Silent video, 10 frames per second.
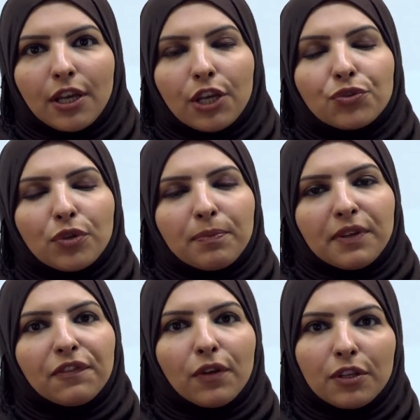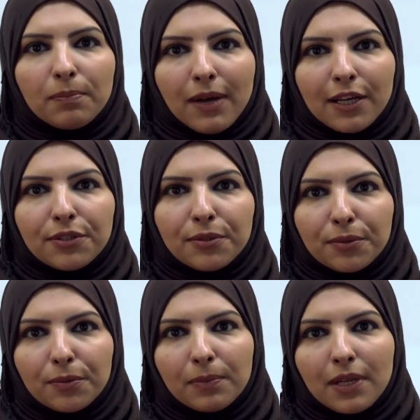it should be followed by
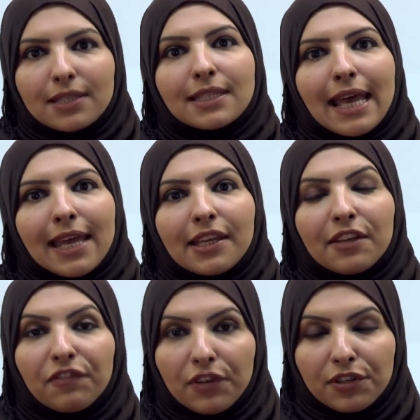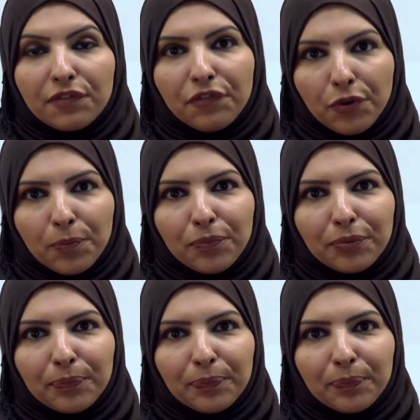to plus an infinitive verb.